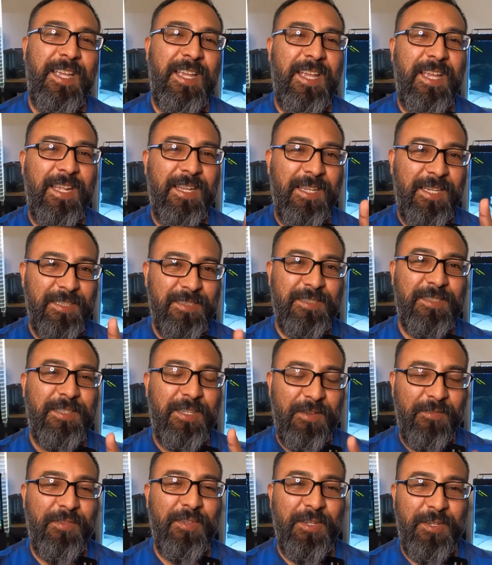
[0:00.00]
and that's
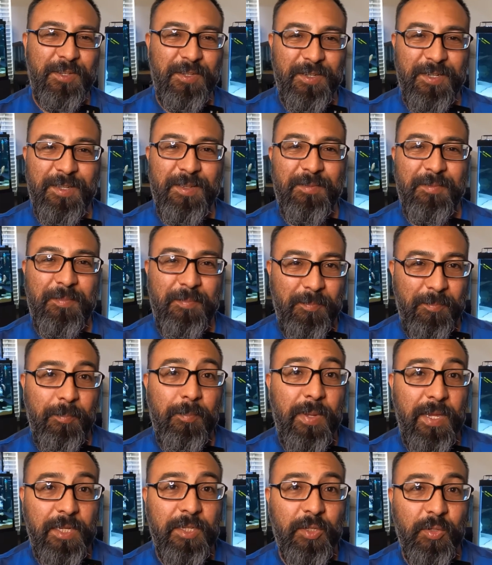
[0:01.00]
definitely gonna
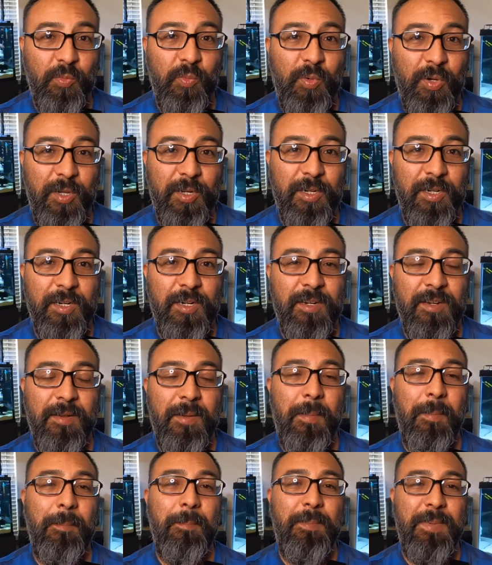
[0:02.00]
make your water
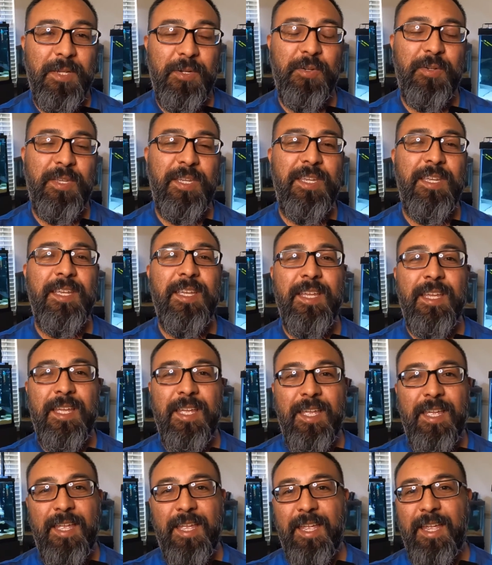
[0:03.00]
milky
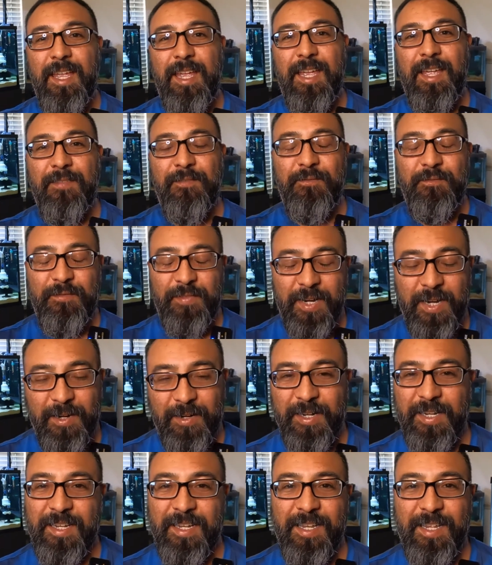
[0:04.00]
and
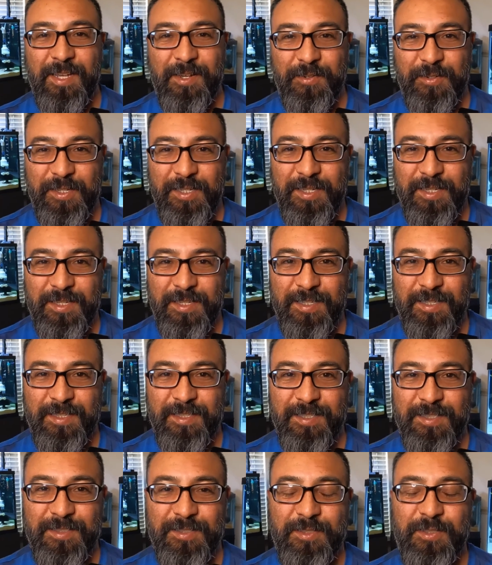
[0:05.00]
very cloudy.
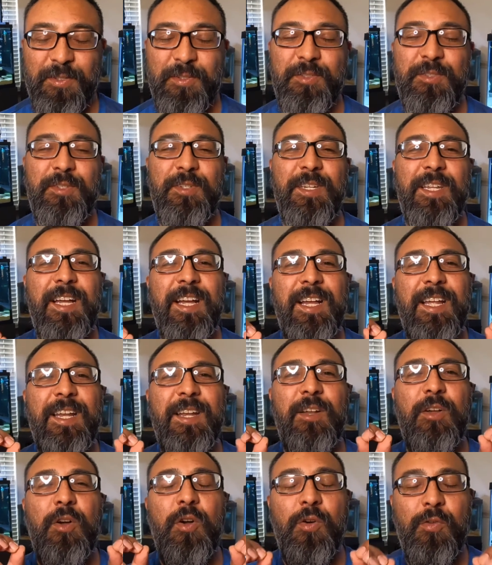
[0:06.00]
So do not
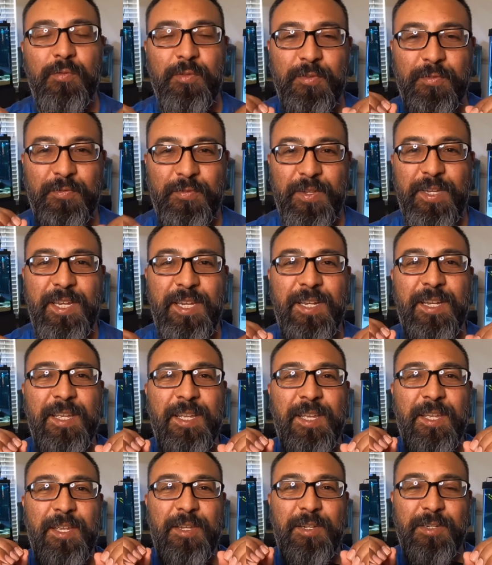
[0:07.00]
overfeed
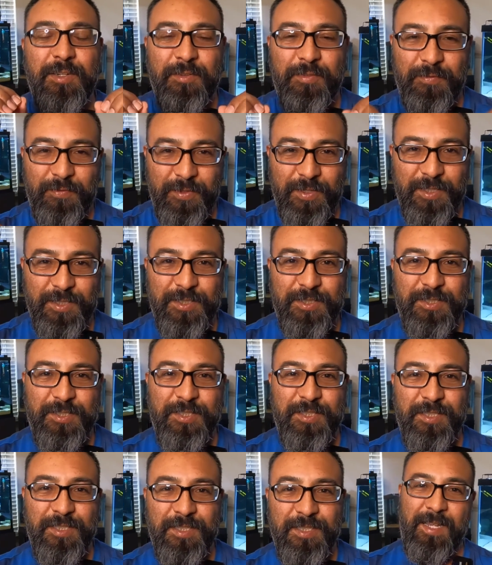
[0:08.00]
your
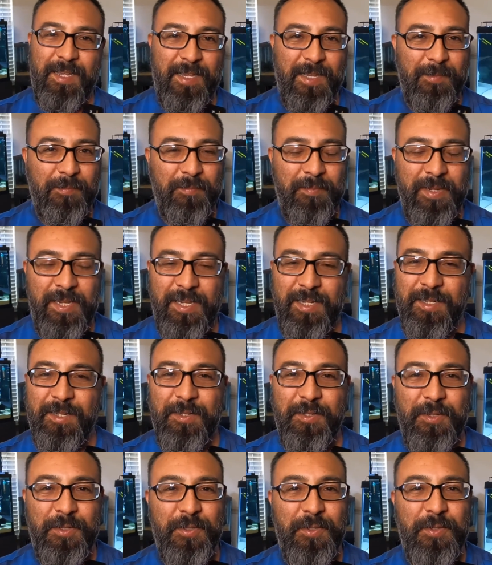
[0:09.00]
fish. Being a
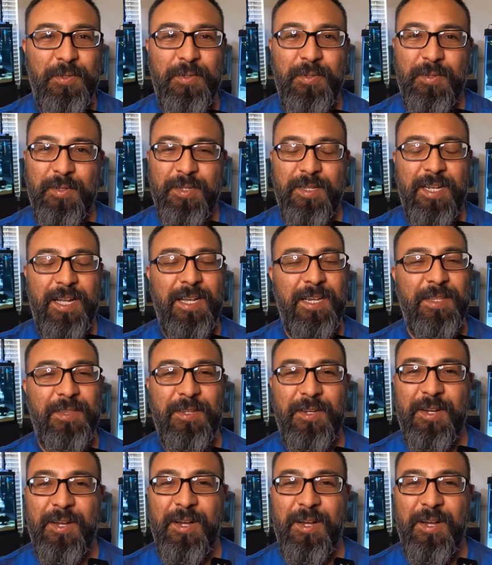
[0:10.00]
new guy in the